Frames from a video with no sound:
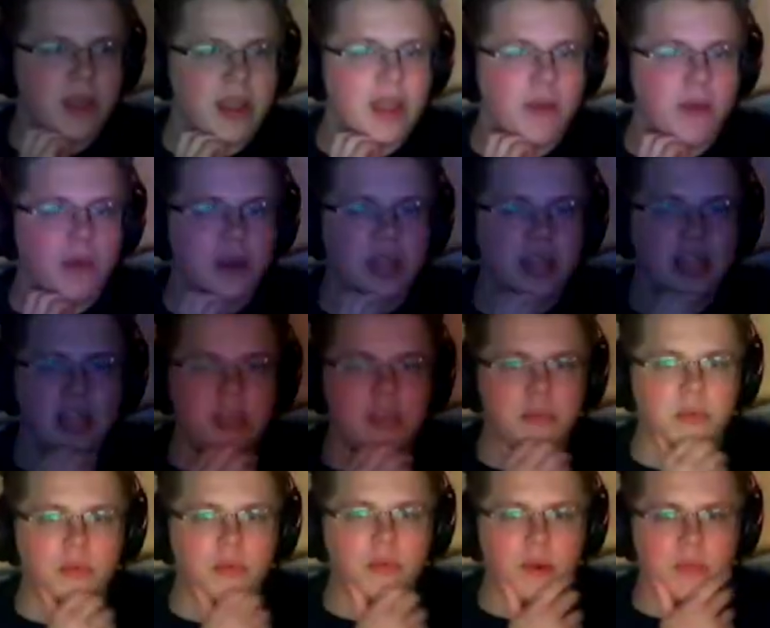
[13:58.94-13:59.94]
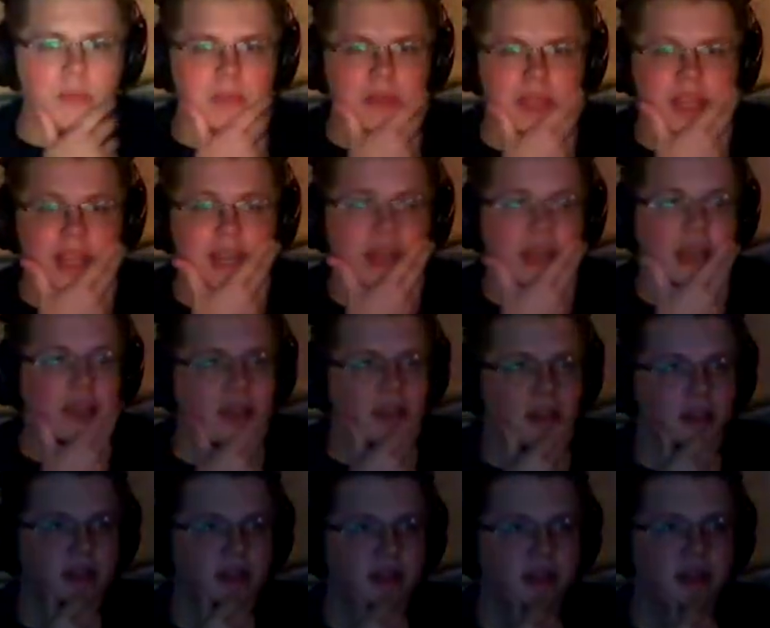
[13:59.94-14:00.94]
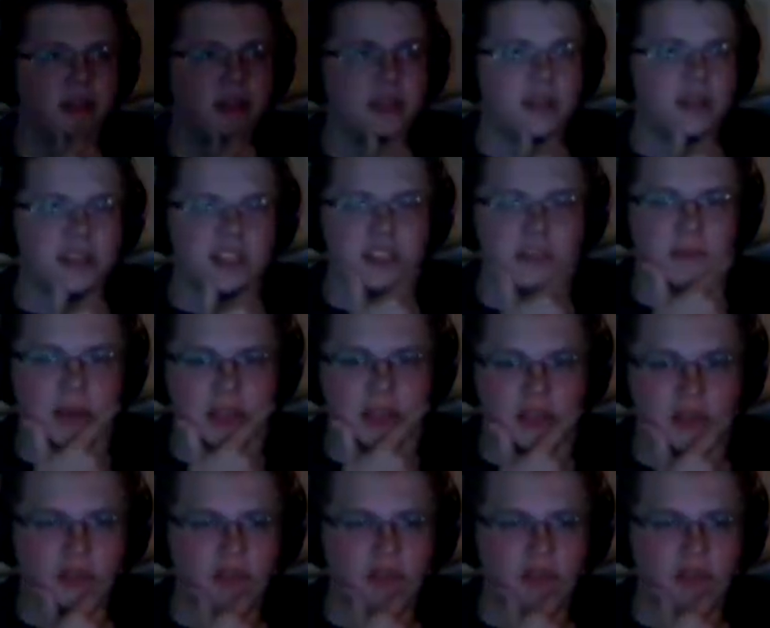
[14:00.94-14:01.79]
I want to keep repeating the special